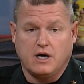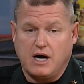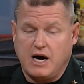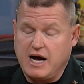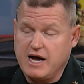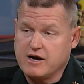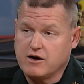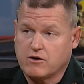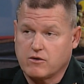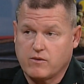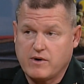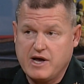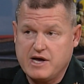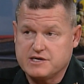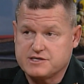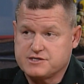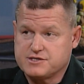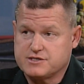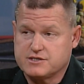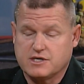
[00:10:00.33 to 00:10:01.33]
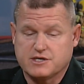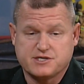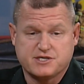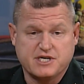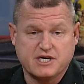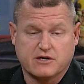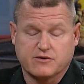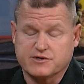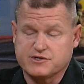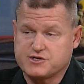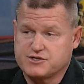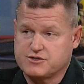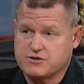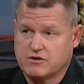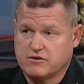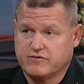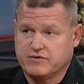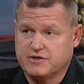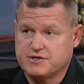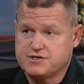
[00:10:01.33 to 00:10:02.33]
IRS, Secret
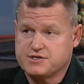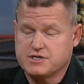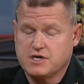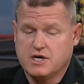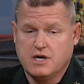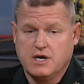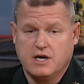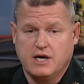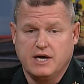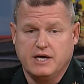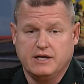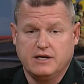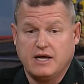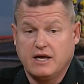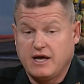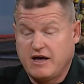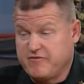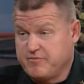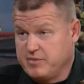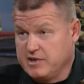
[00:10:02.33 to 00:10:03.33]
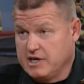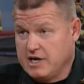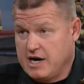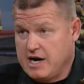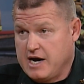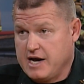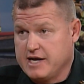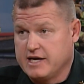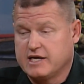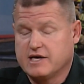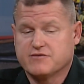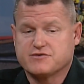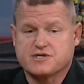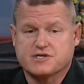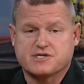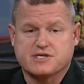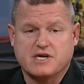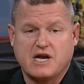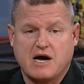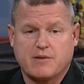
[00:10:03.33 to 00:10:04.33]
Service, and FBI. It gives
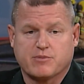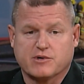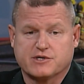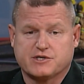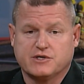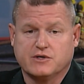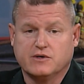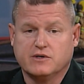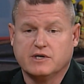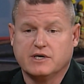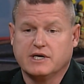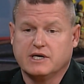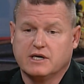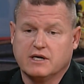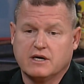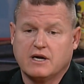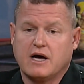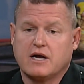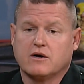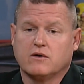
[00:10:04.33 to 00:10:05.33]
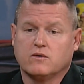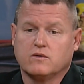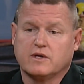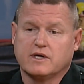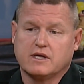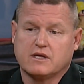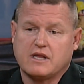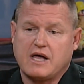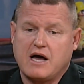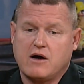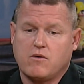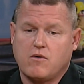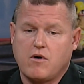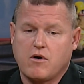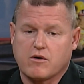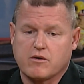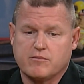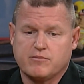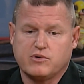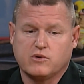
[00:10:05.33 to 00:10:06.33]
us an opportunity to not only allow
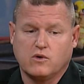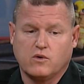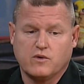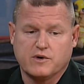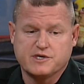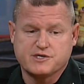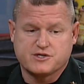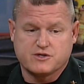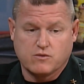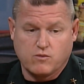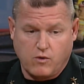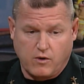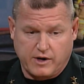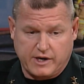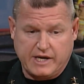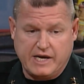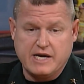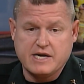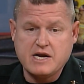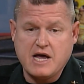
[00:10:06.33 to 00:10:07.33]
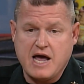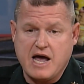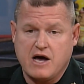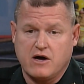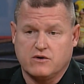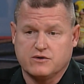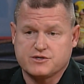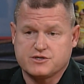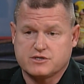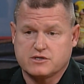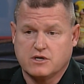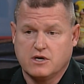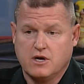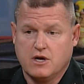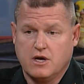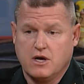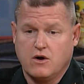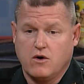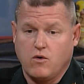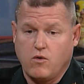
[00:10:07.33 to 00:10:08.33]
our employees to work in-house
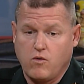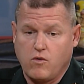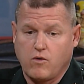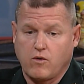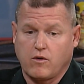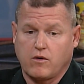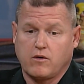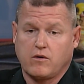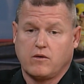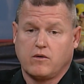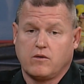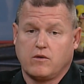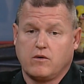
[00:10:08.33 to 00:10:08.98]
or